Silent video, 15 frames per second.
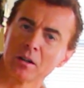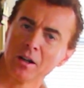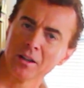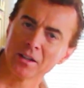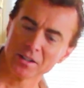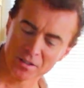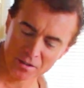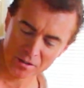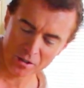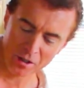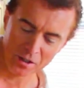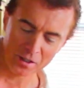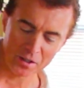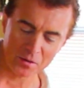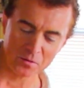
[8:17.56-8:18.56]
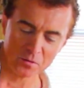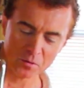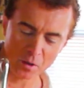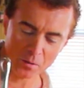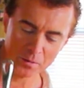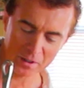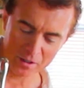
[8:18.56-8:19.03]
Call it an
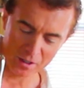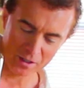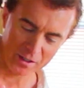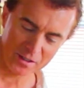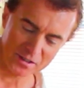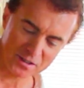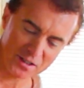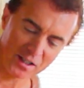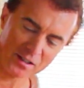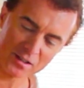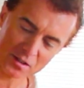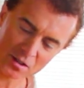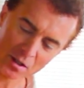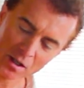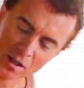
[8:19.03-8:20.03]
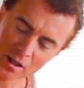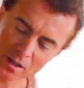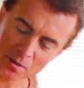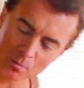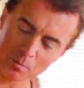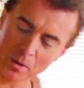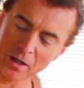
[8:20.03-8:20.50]
aroma. Call it a scent.
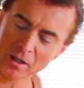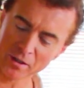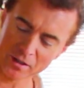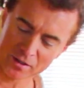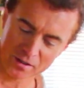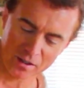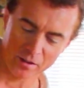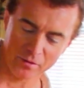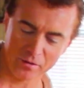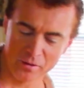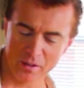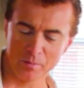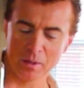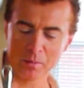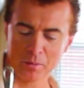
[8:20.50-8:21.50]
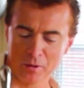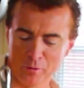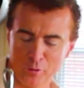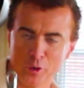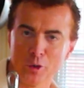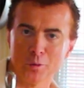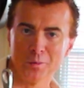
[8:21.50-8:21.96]
Let's bottle this stuff. We can make
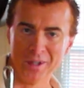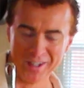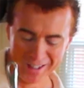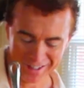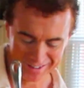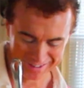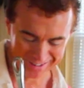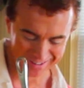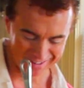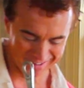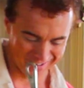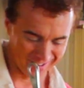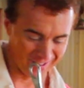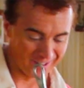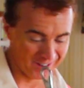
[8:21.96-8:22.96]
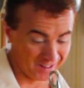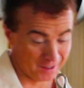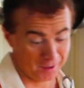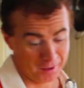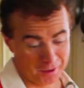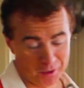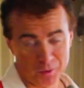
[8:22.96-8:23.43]
perfume.
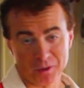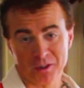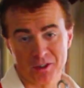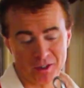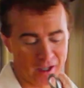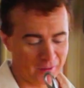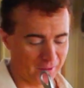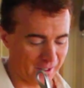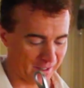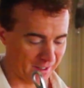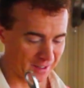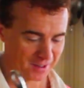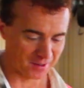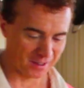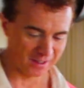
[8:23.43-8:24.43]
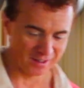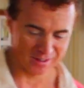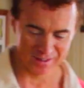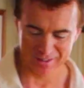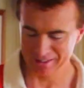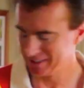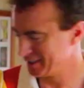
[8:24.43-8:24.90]
Do a chef, I guess, right?
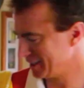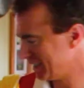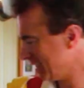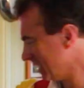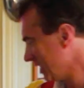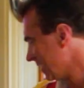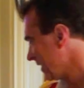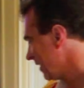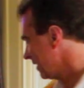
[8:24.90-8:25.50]
All